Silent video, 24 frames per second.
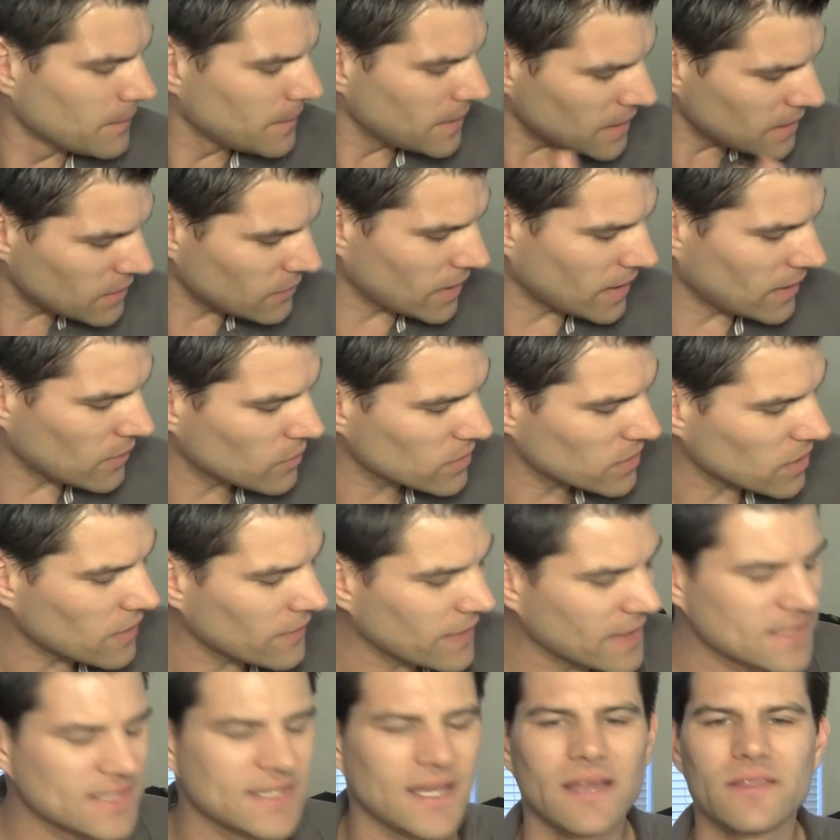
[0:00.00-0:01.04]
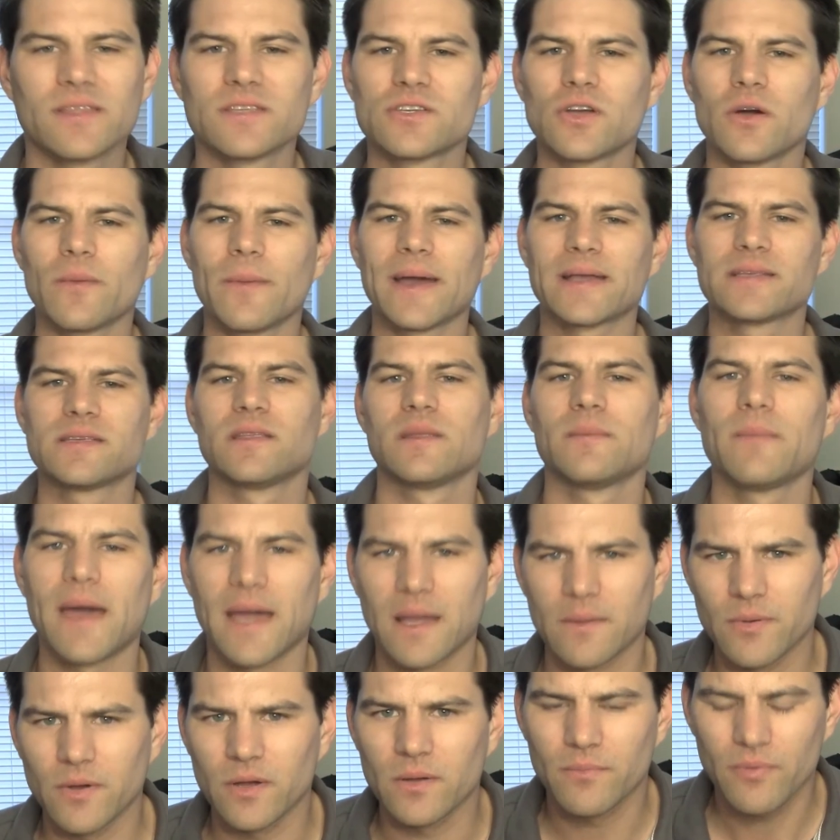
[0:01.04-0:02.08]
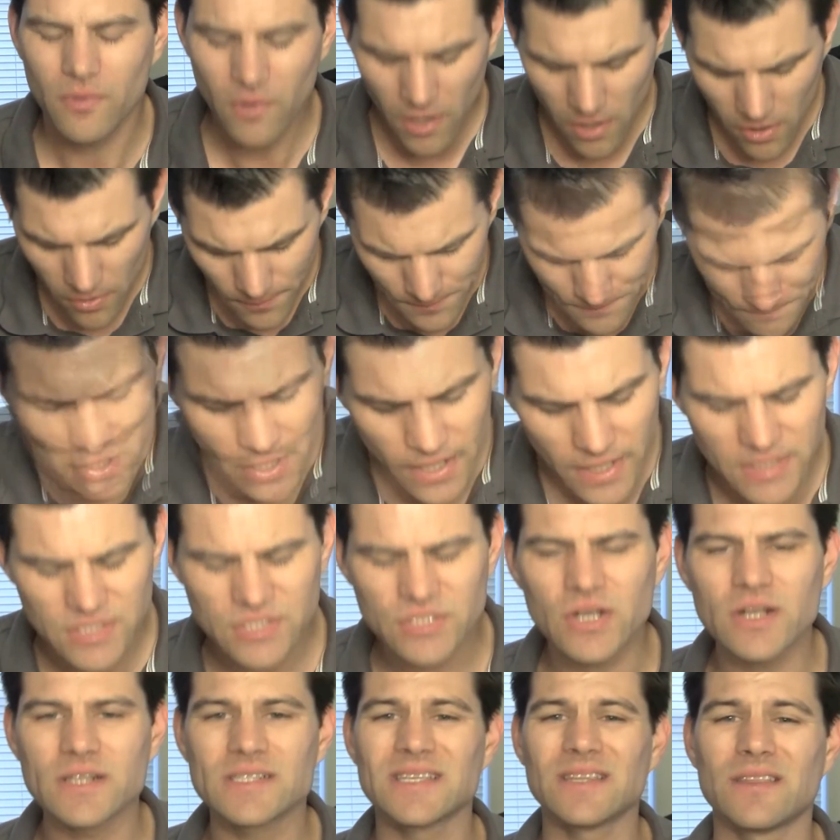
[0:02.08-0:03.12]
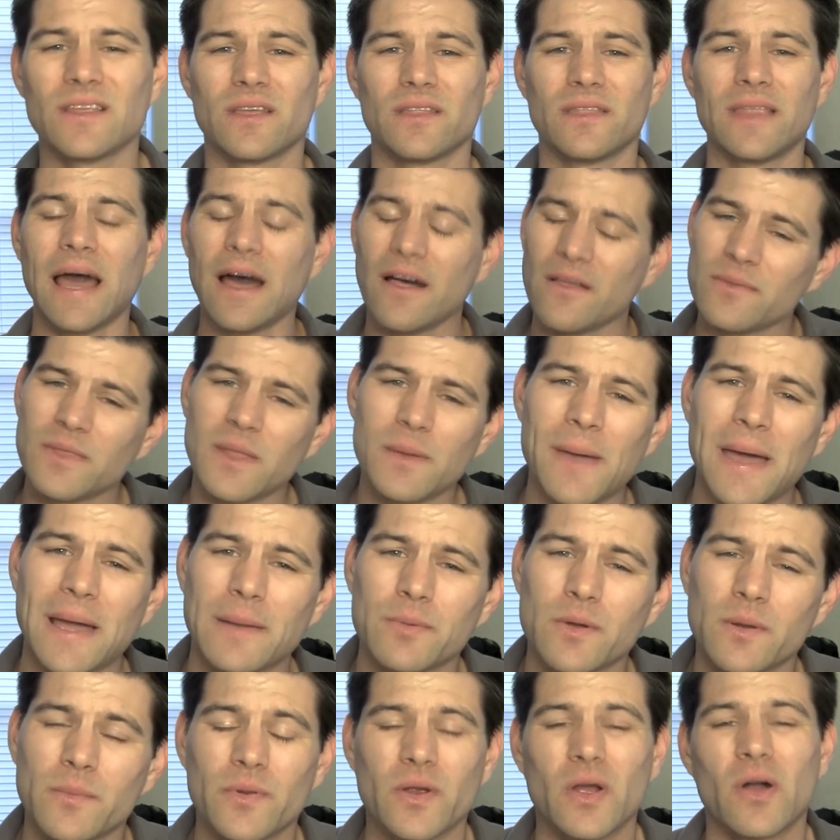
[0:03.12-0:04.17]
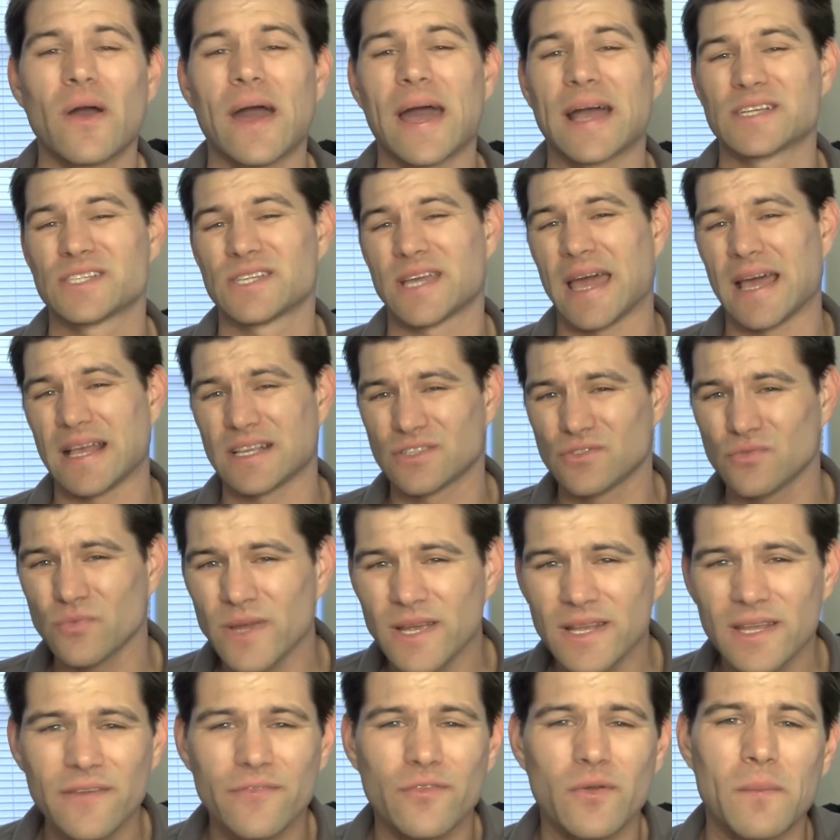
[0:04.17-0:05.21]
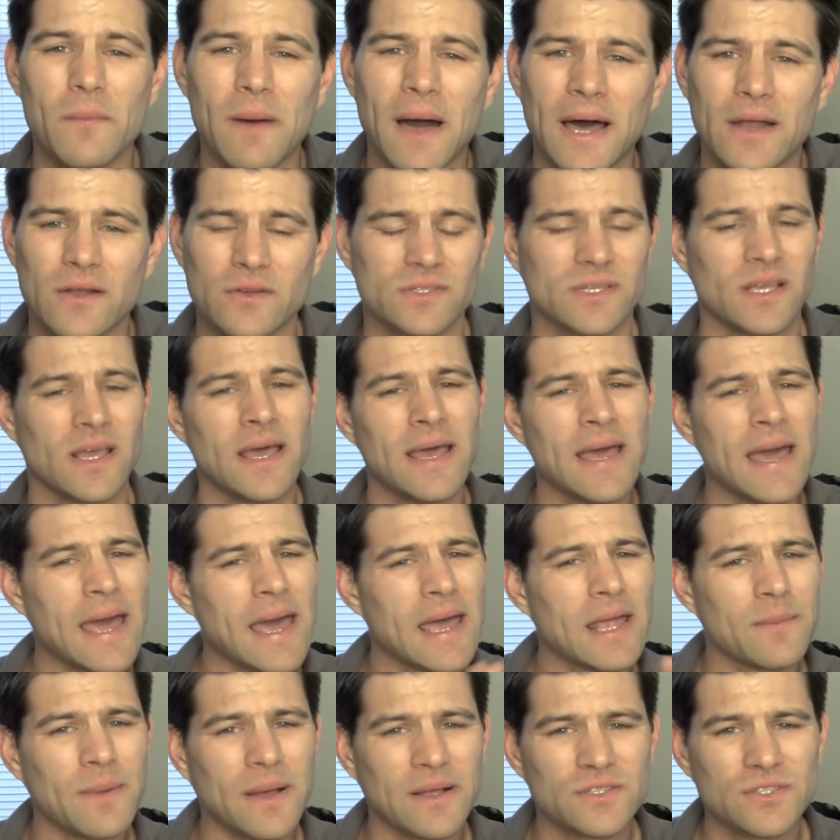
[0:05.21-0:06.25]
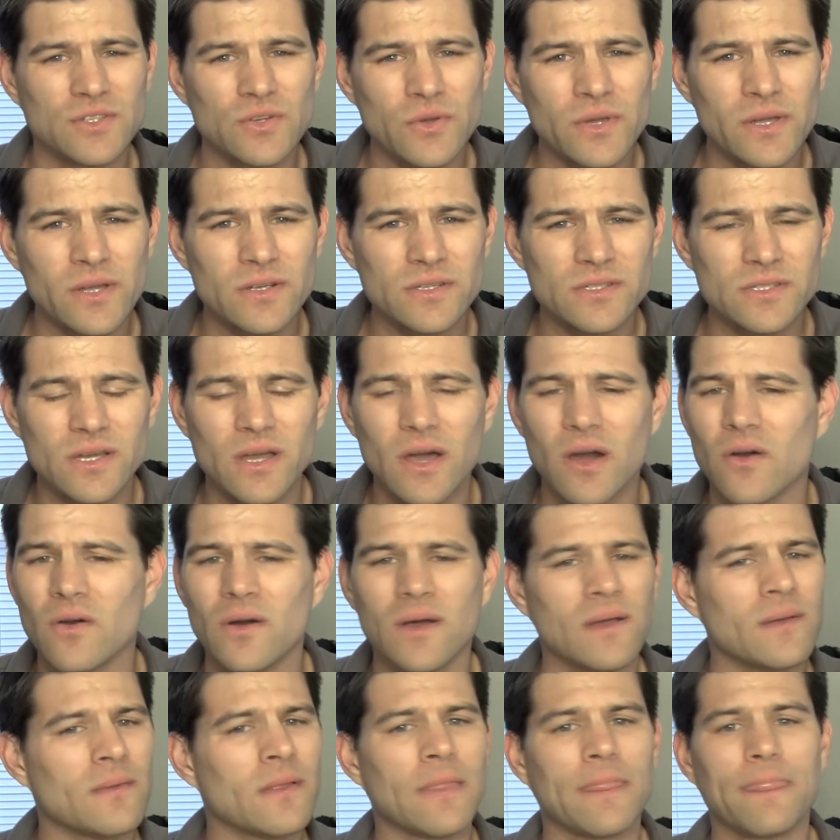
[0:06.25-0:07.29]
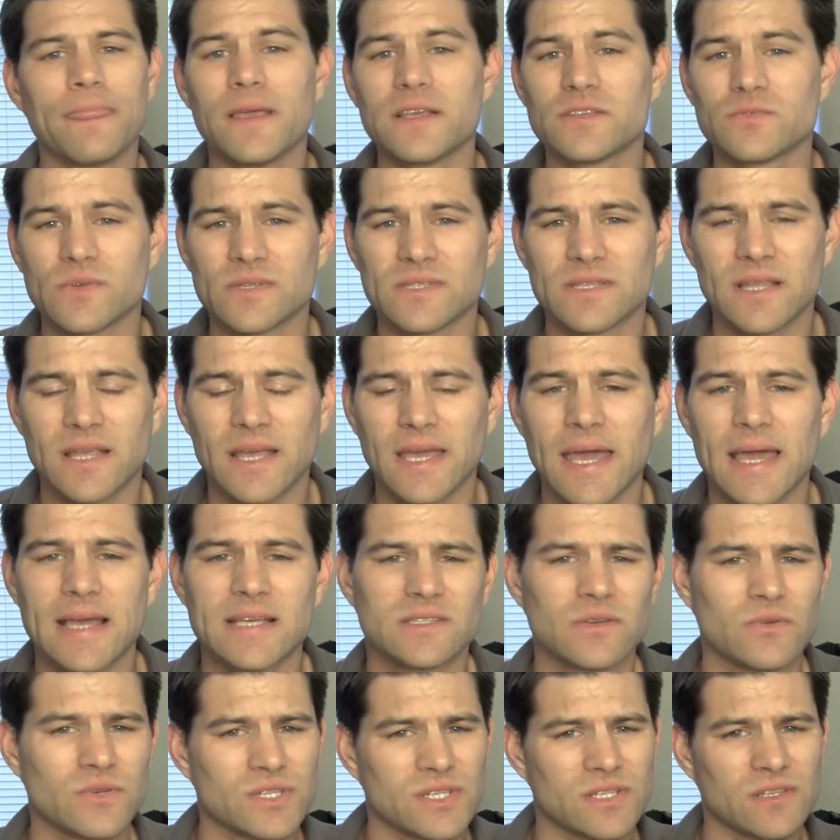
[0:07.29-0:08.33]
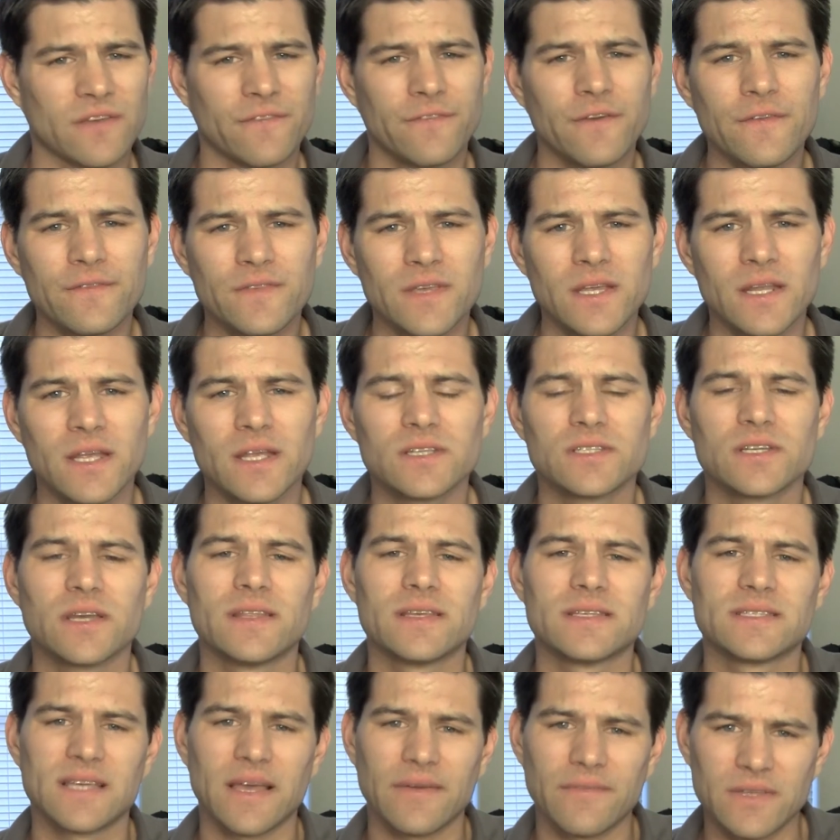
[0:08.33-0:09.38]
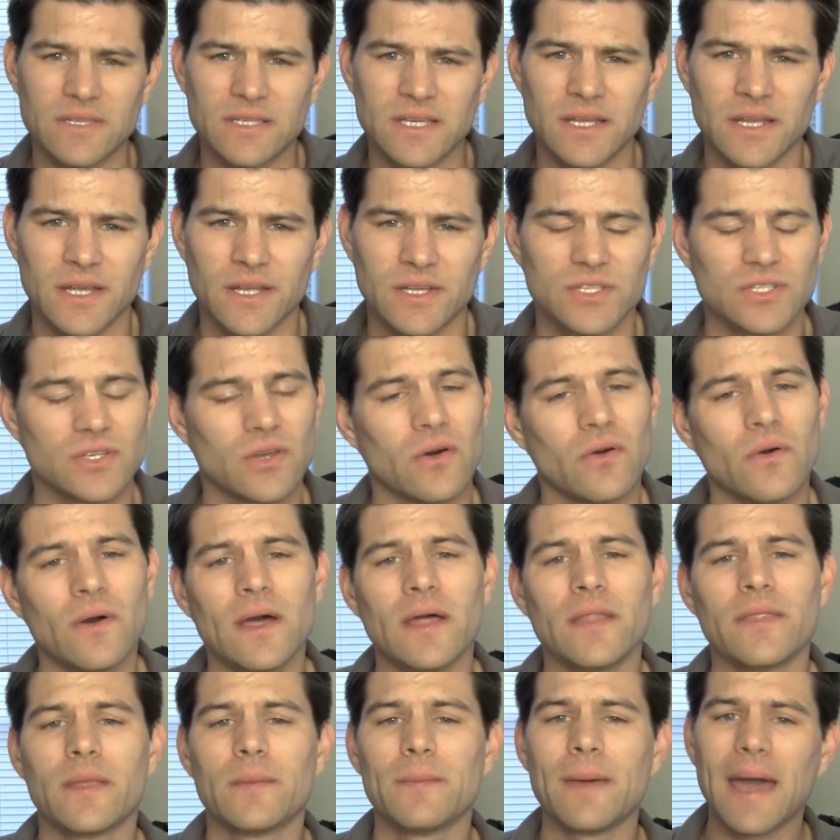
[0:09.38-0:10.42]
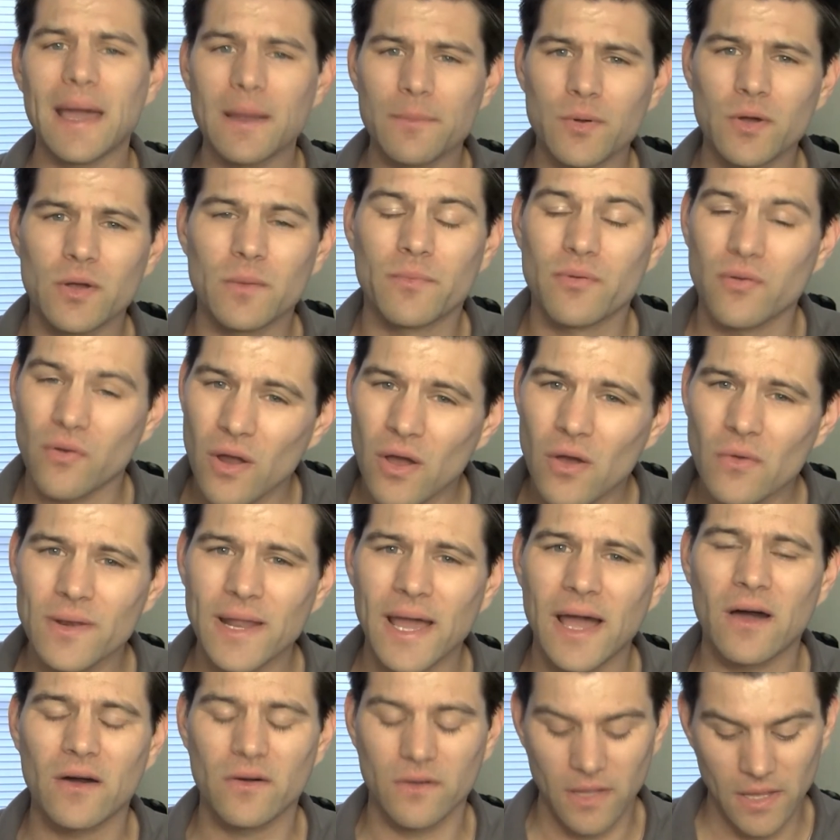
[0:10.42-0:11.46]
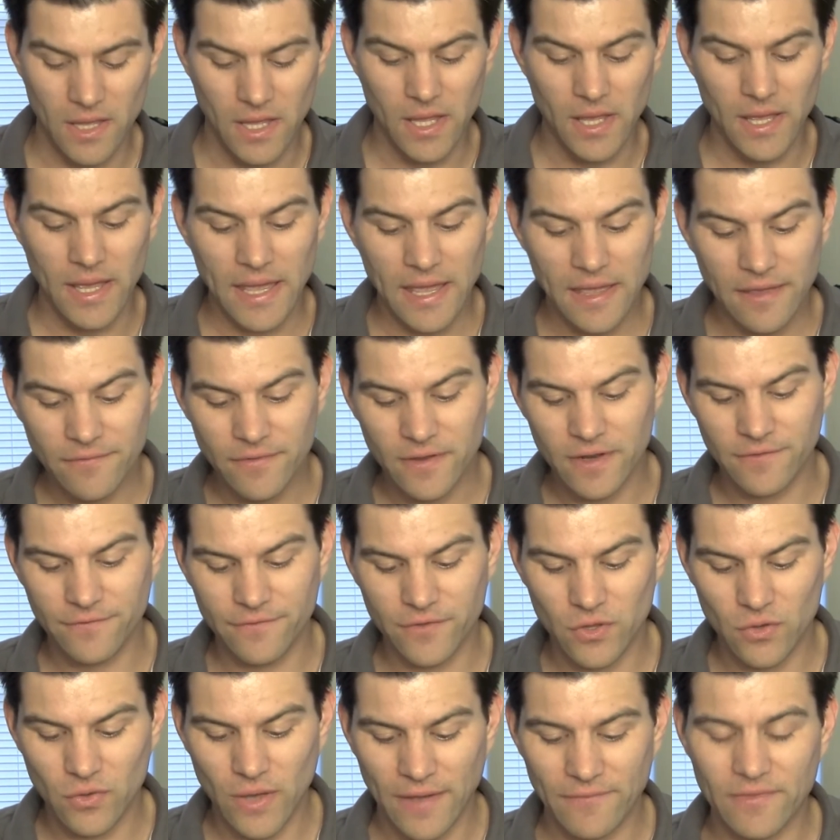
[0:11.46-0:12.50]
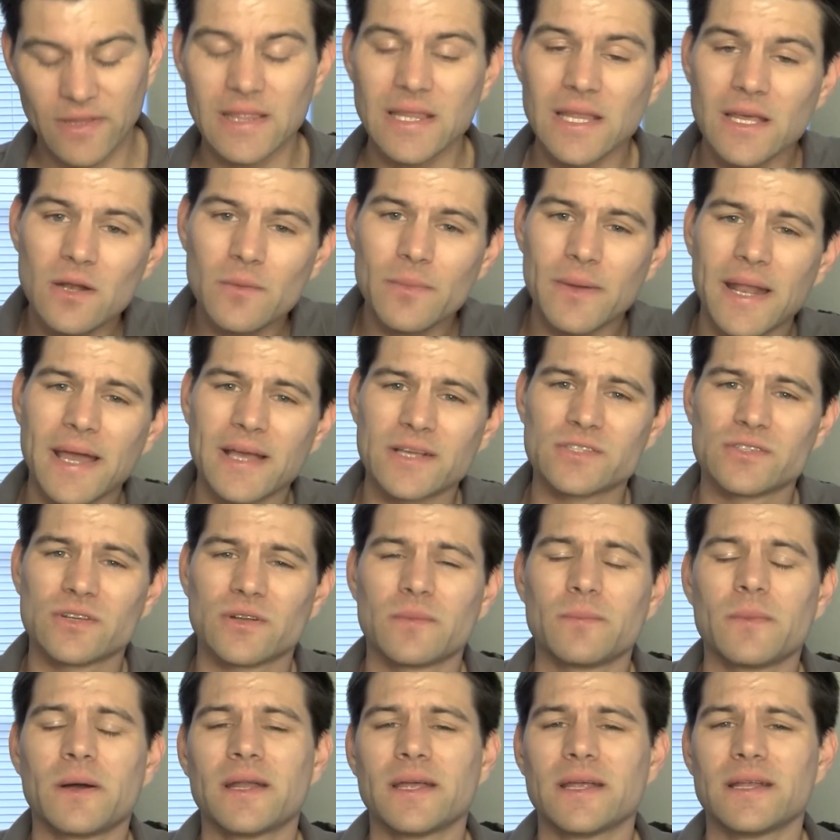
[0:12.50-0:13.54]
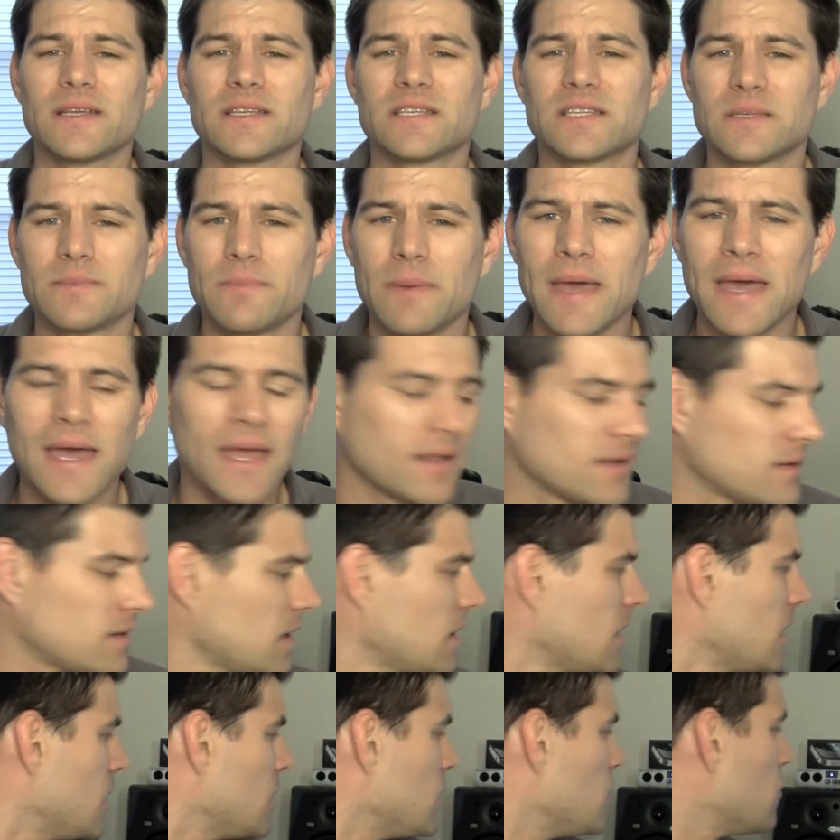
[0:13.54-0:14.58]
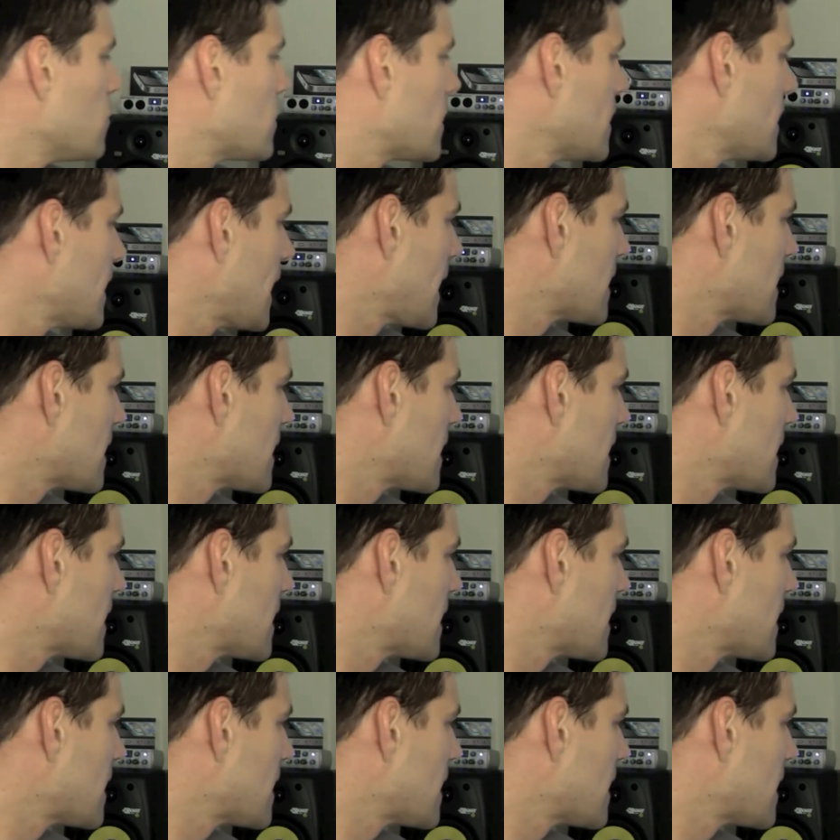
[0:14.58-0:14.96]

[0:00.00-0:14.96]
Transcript: But anyway, with all that said, let's go back to the MacBook Pro. It starts now the MacBook Pro actually has 3 different models, and about 2 years ago, this wasn't the case. It was just a 15-inch and a 17-inch. So the MacBook Pro now, even if you have a little bit extra money to spend, you can